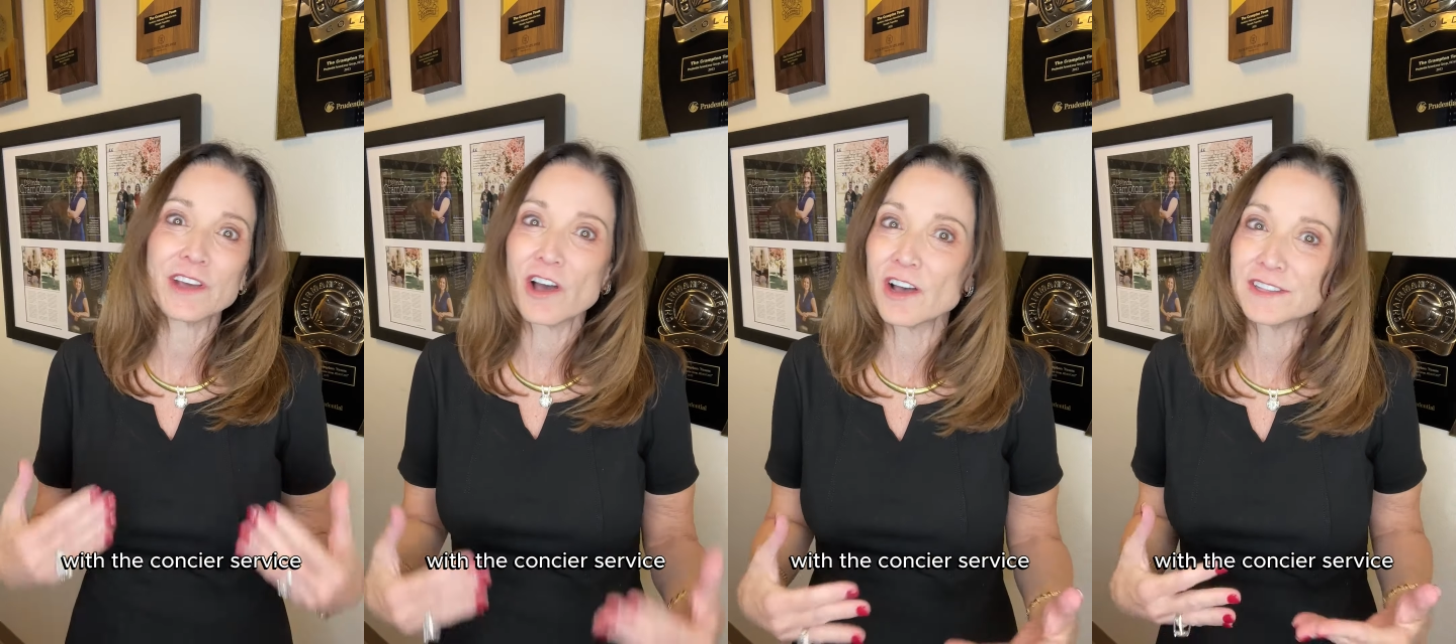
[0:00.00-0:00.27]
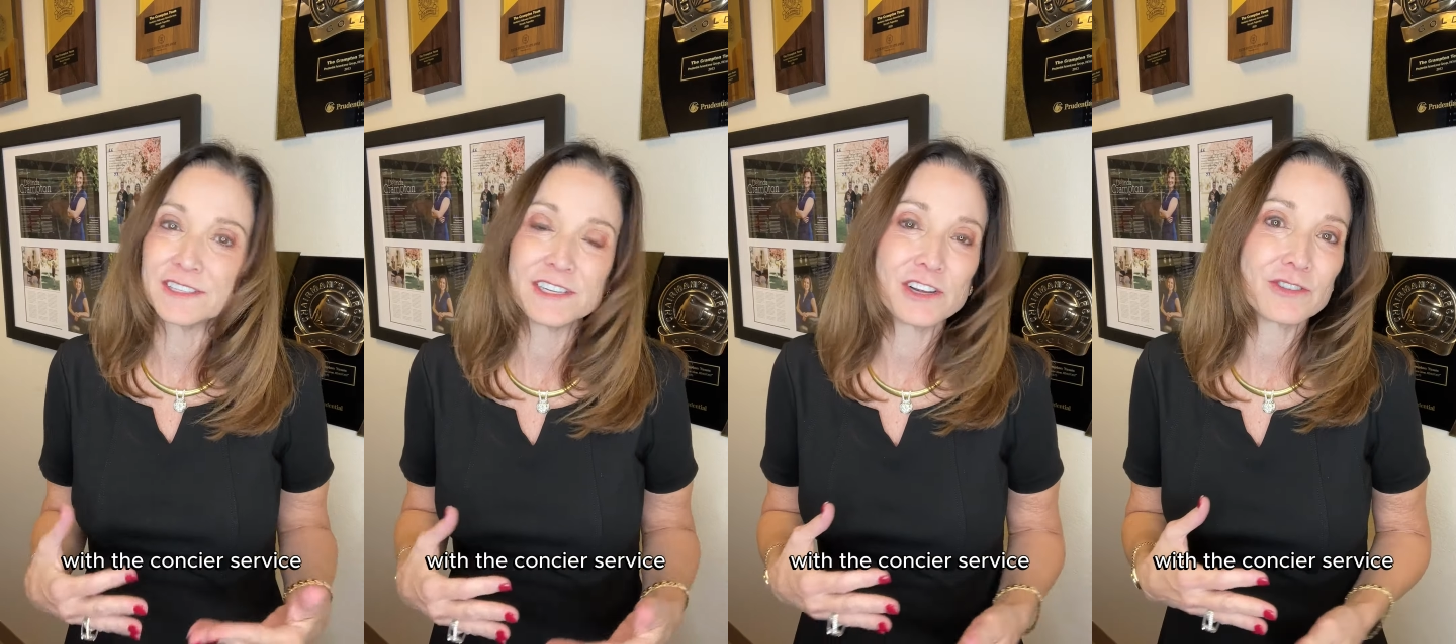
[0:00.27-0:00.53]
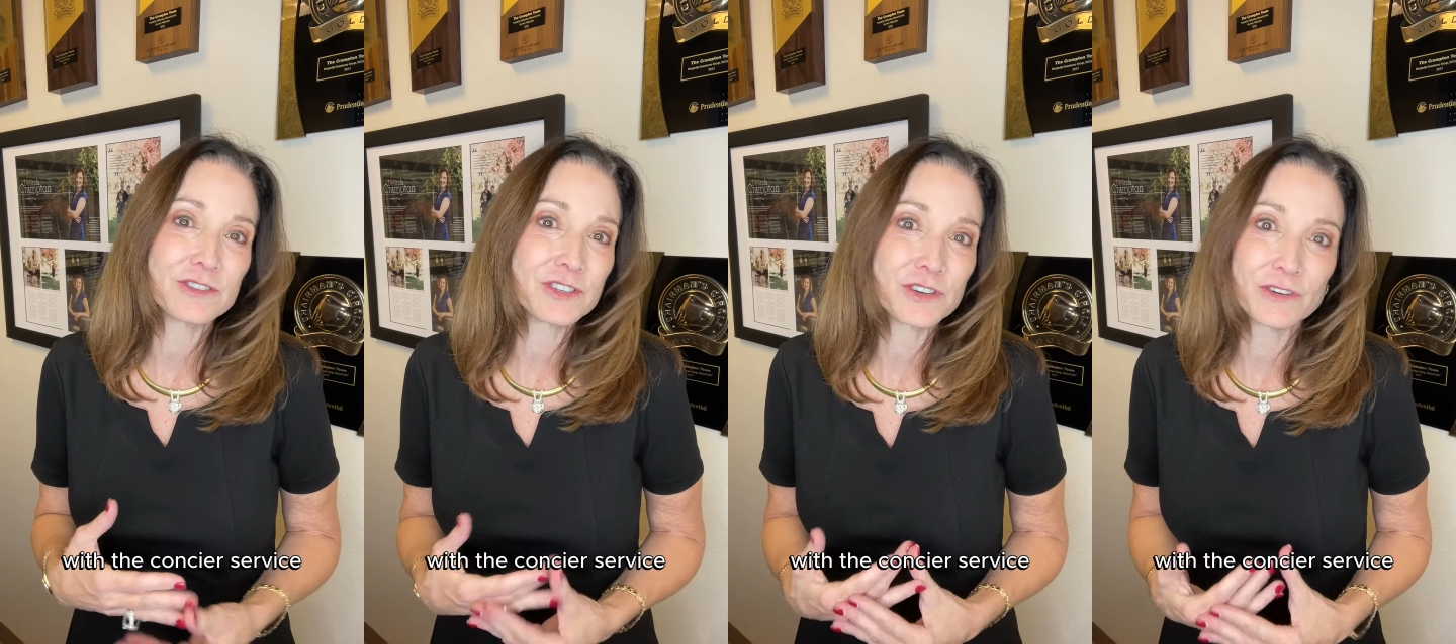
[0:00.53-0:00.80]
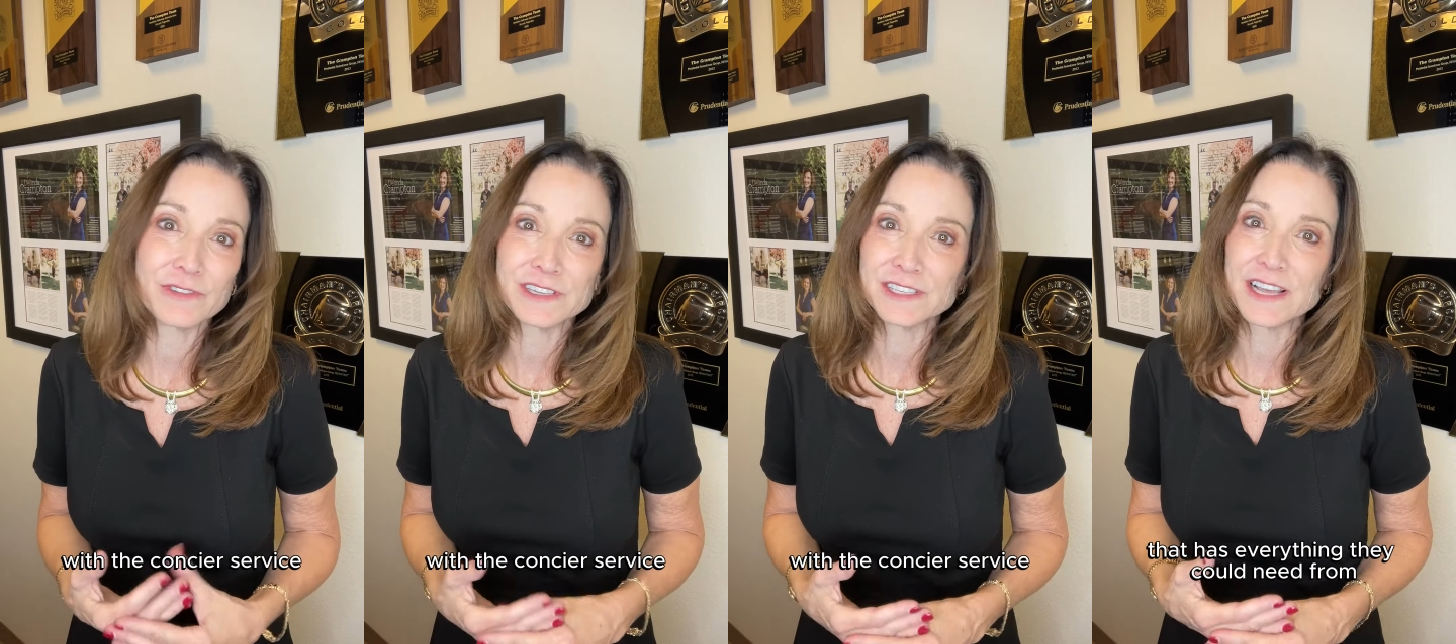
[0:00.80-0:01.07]
concierge
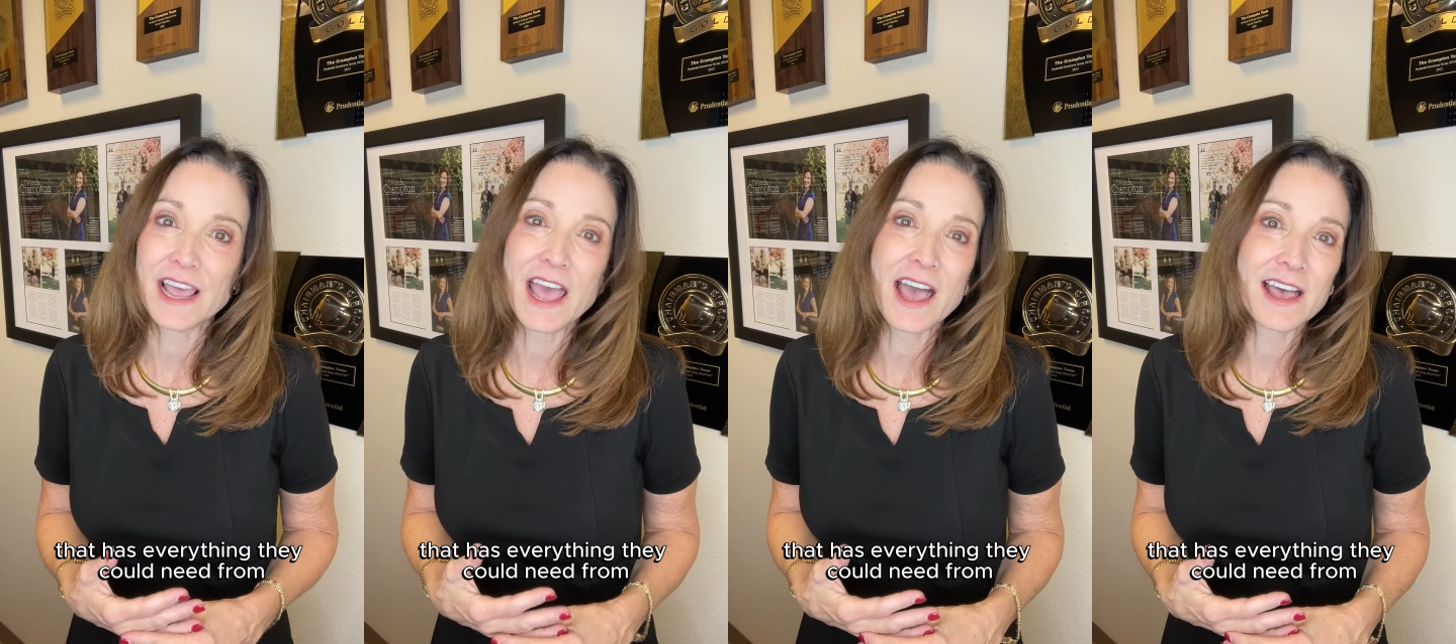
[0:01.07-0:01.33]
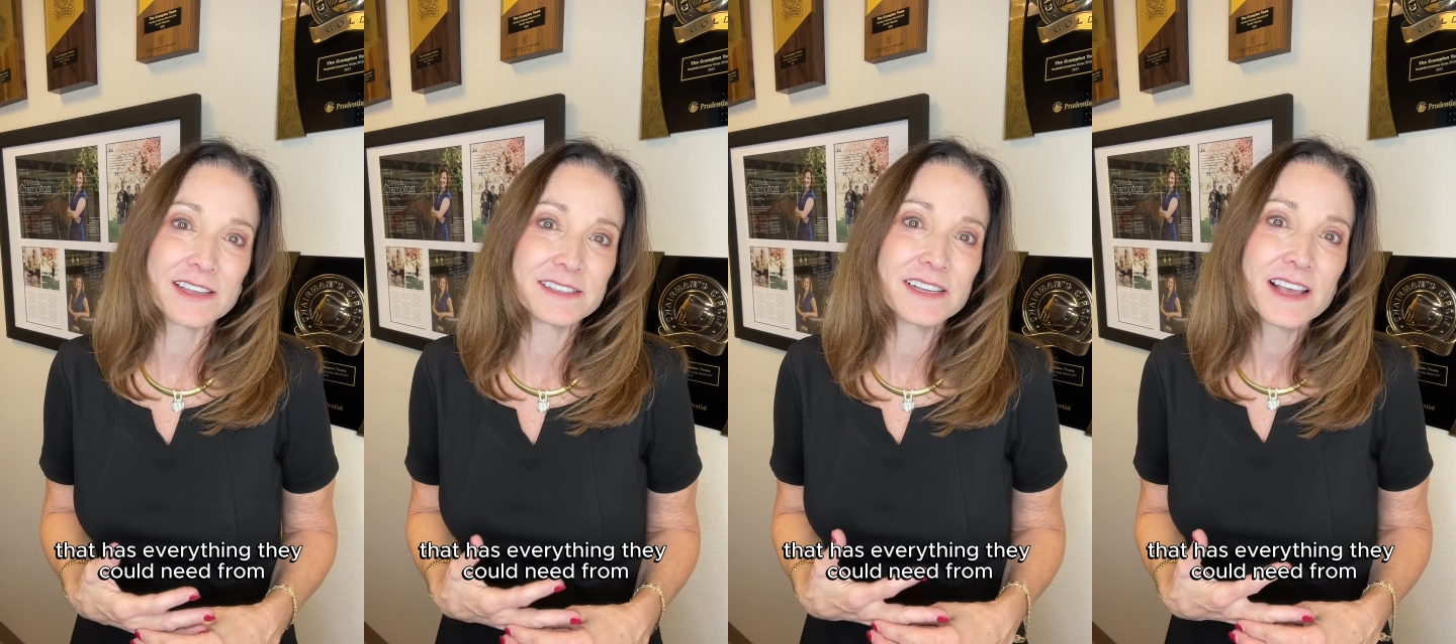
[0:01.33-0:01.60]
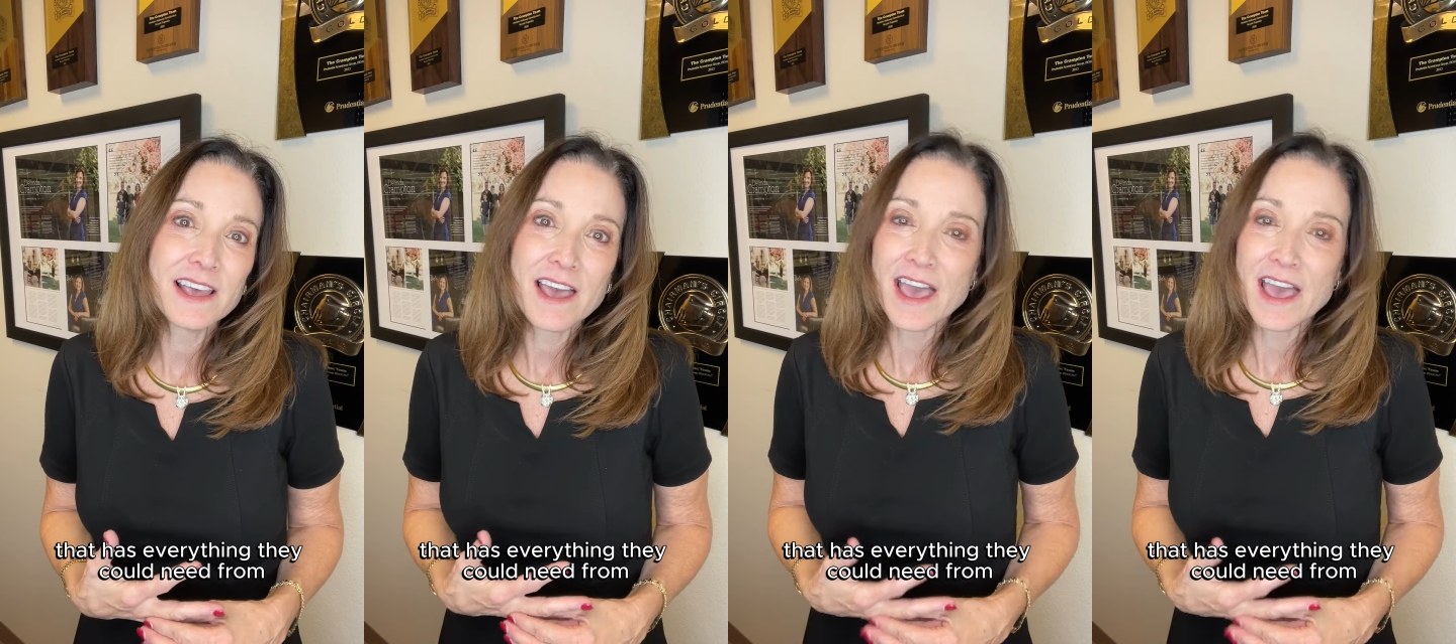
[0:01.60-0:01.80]
service that has